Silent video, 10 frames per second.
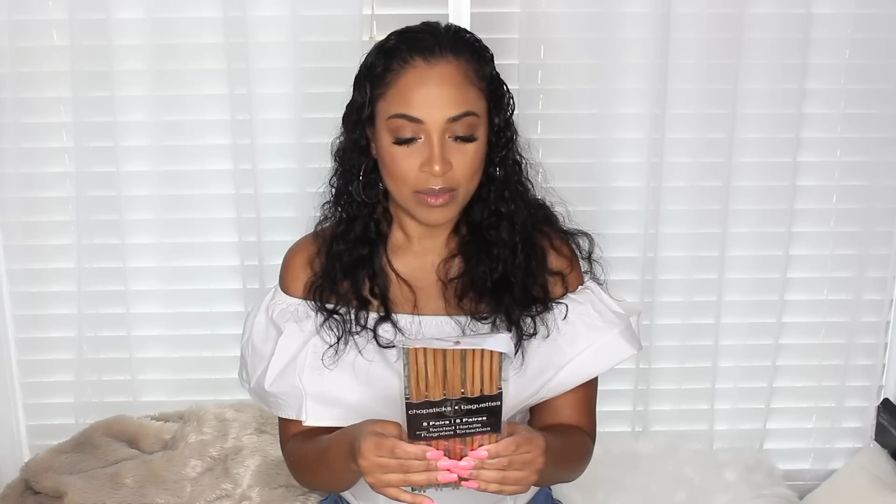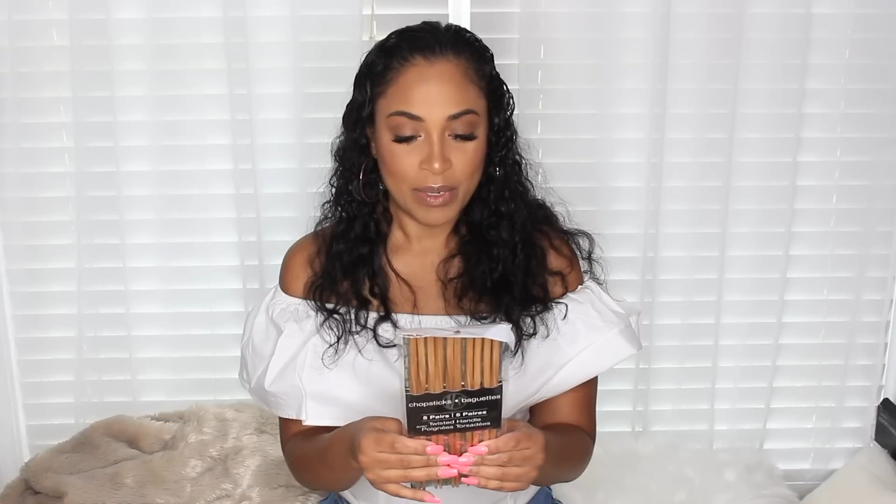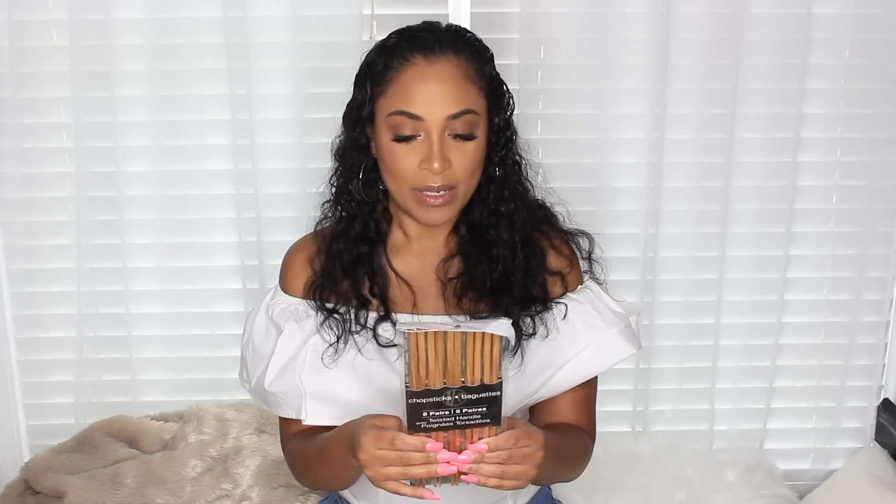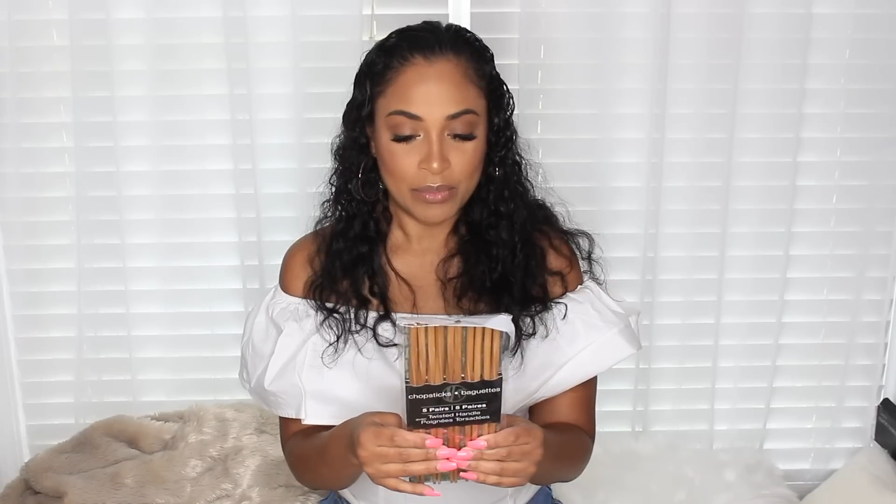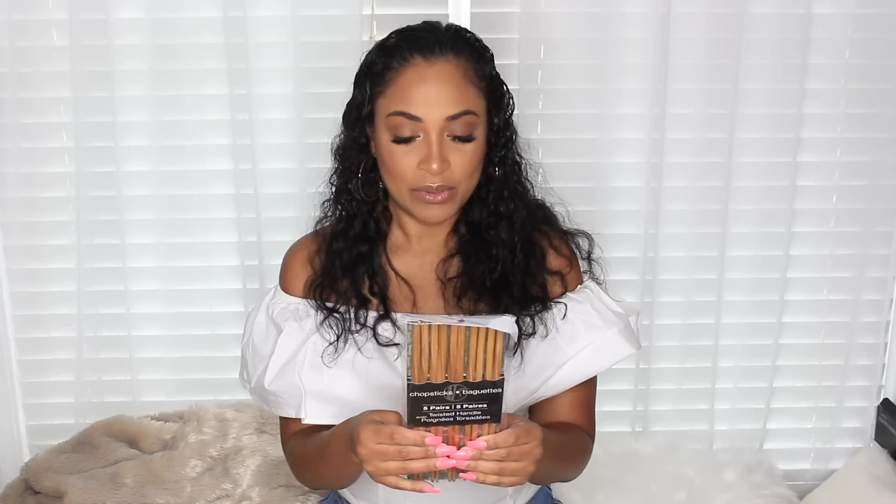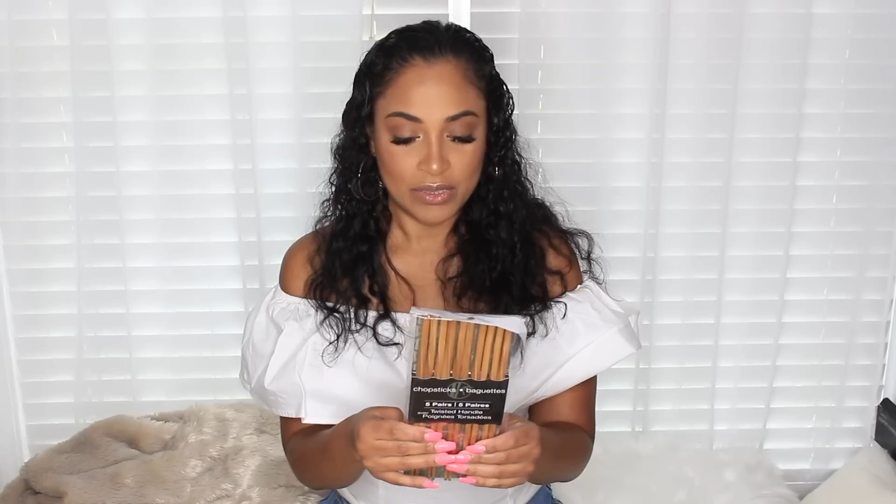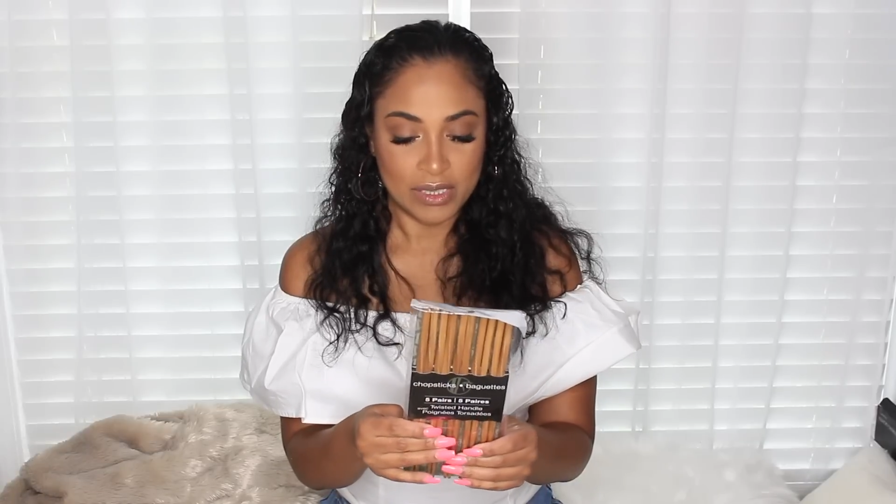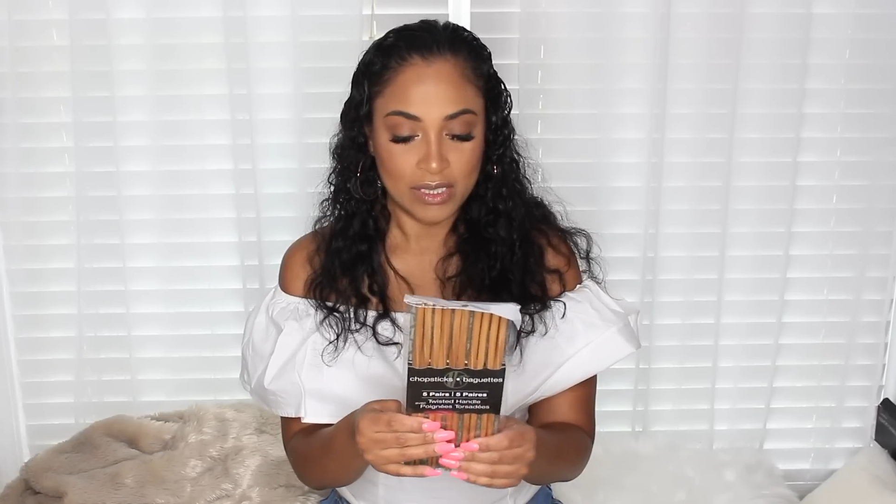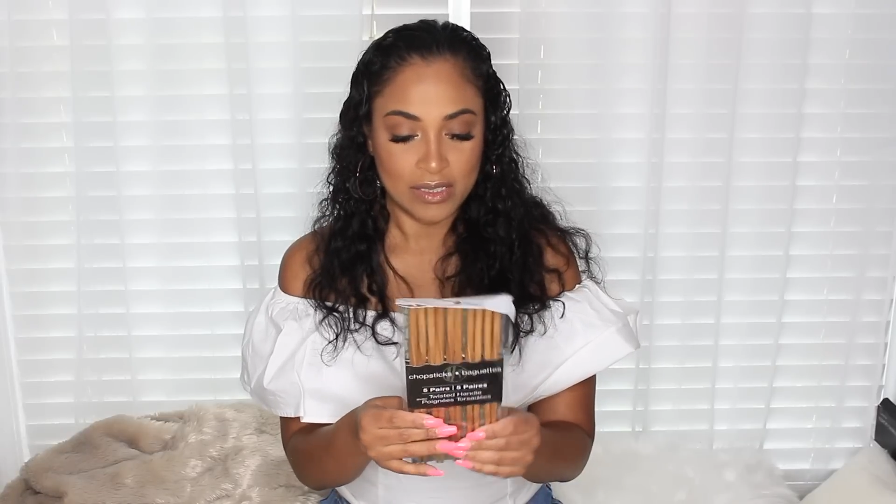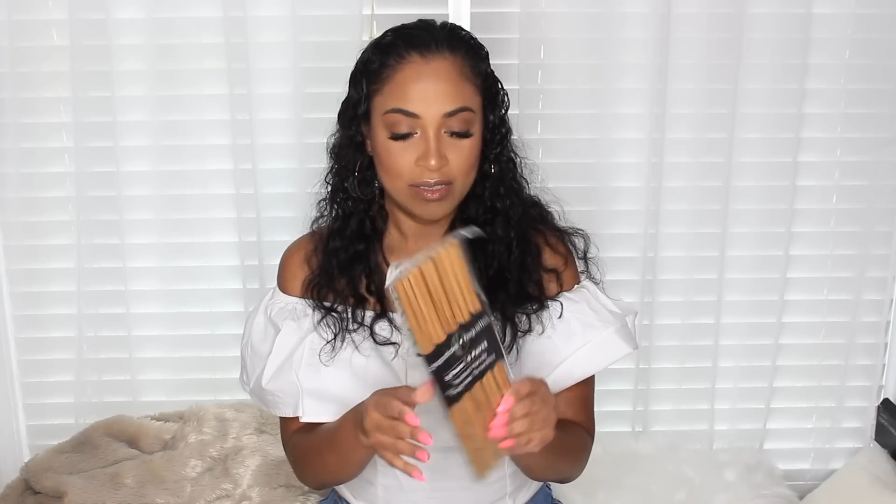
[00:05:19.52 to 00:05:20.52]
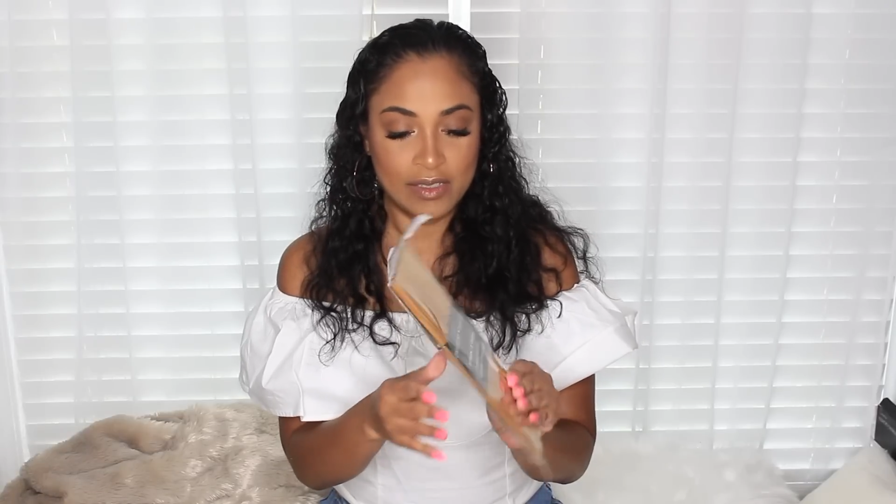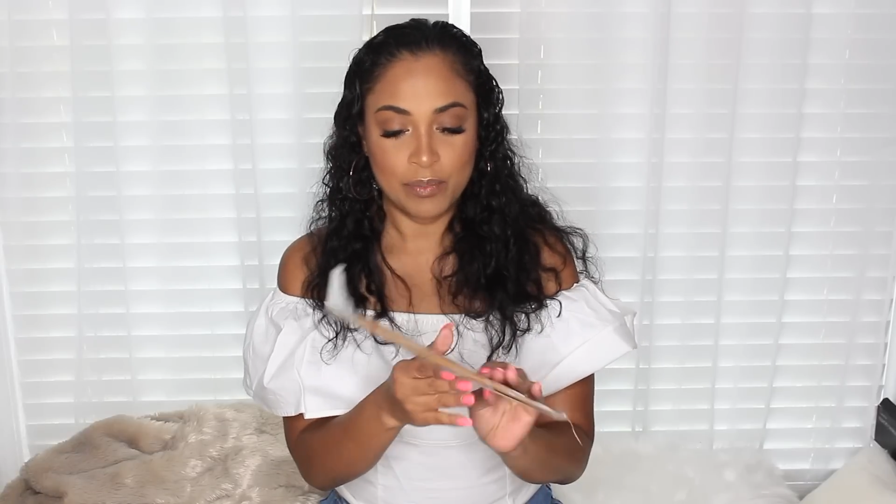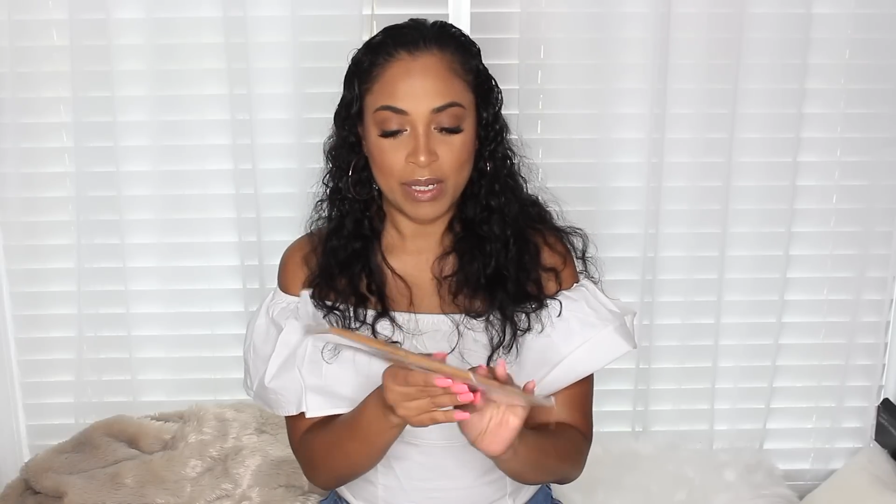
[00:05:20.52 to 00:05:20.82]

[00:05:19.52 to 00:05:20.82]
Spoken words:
bamboo sticks. These